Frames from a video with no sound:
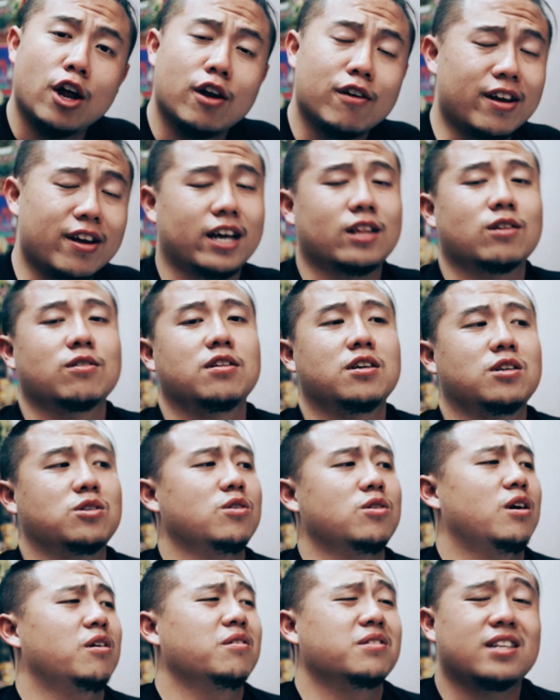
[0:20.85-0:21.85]
react to this.
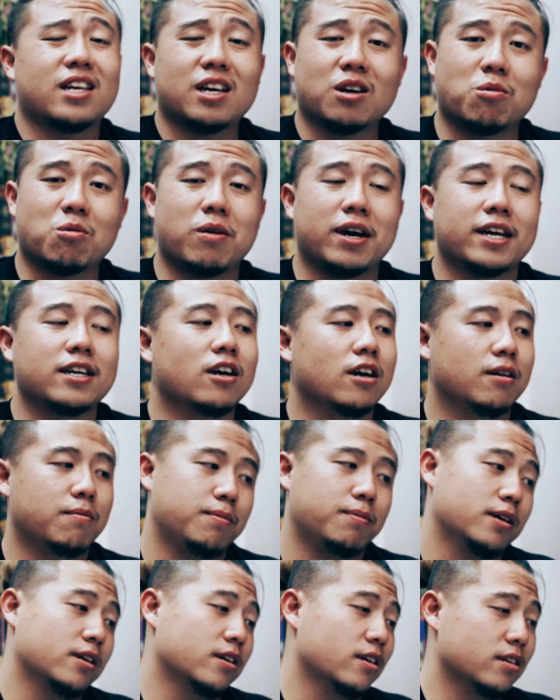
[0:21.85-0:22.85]
So I was like, why not?
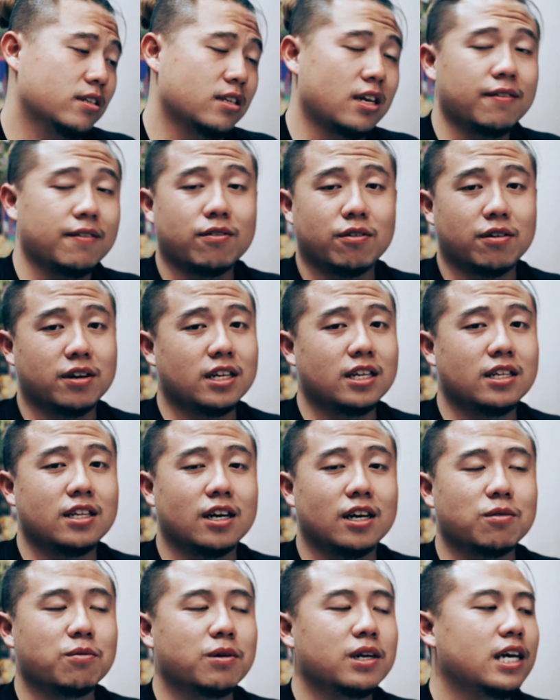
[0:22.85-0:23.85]
Because I've already
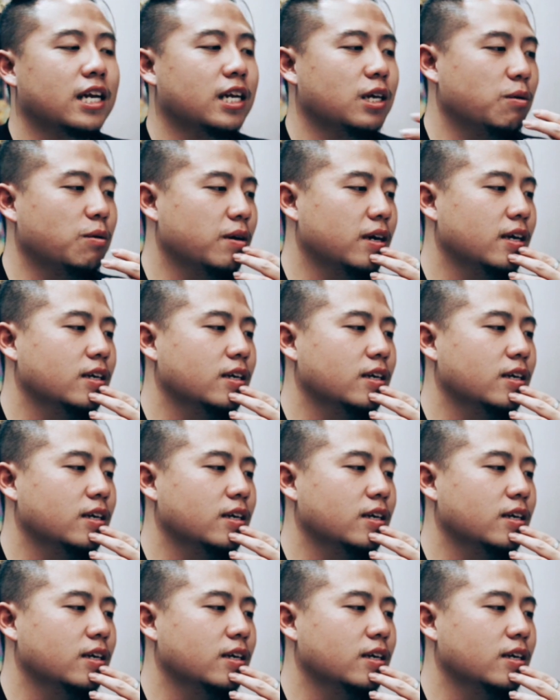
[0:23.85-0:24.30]
done one anyway.